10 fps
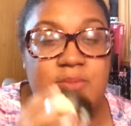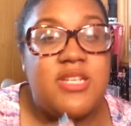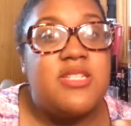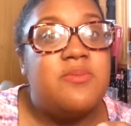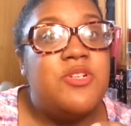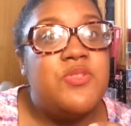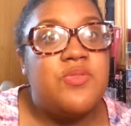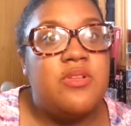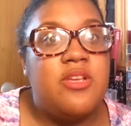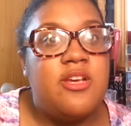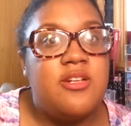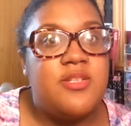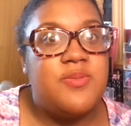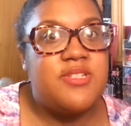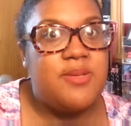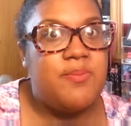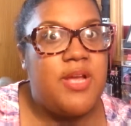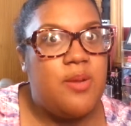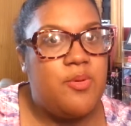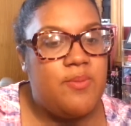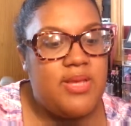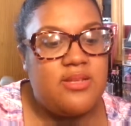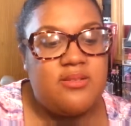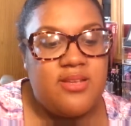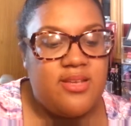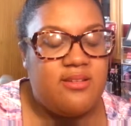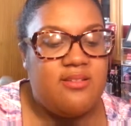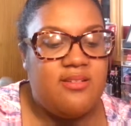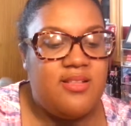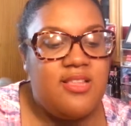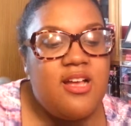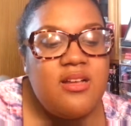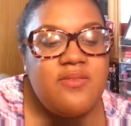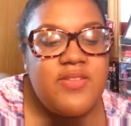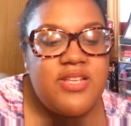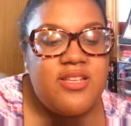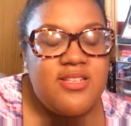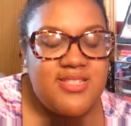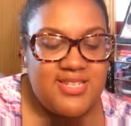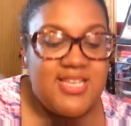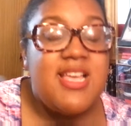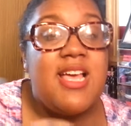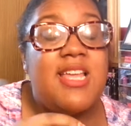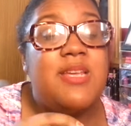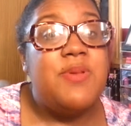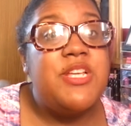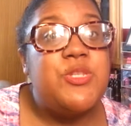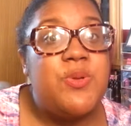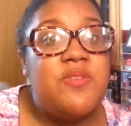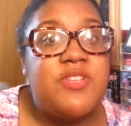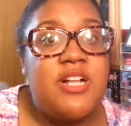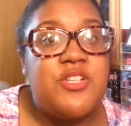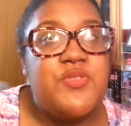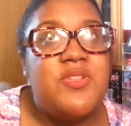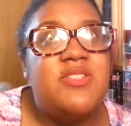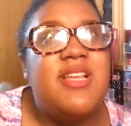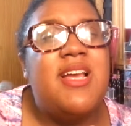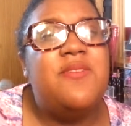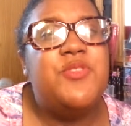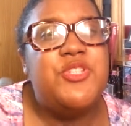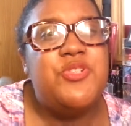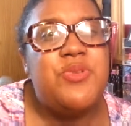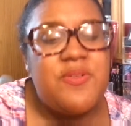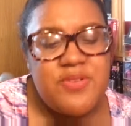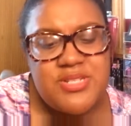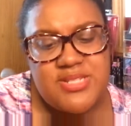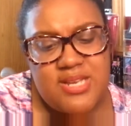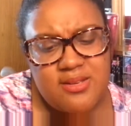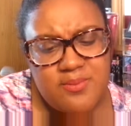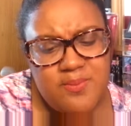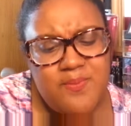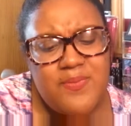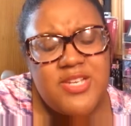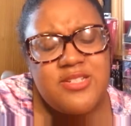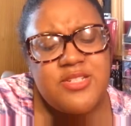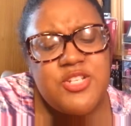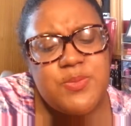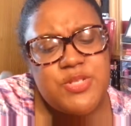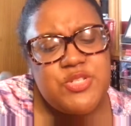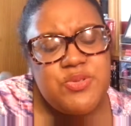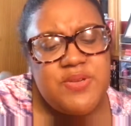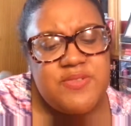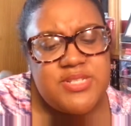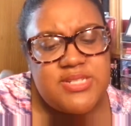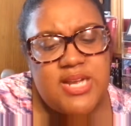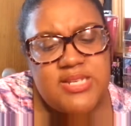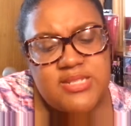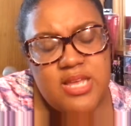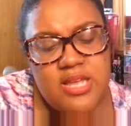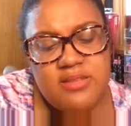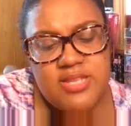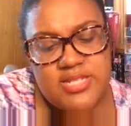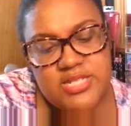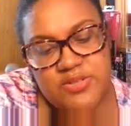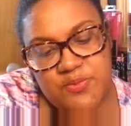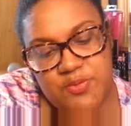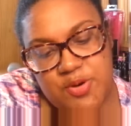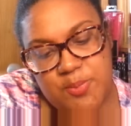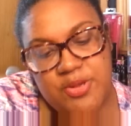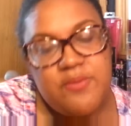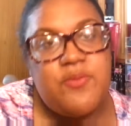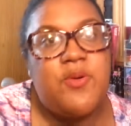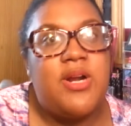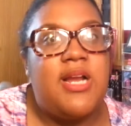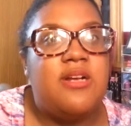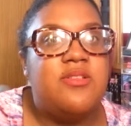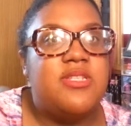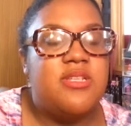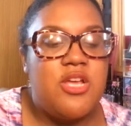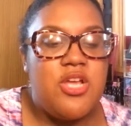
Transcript: It smells really good. It smells like peppermint. Like, love it. And I paid $12 for this. They have two different sizes. This is a 4.4 ounce.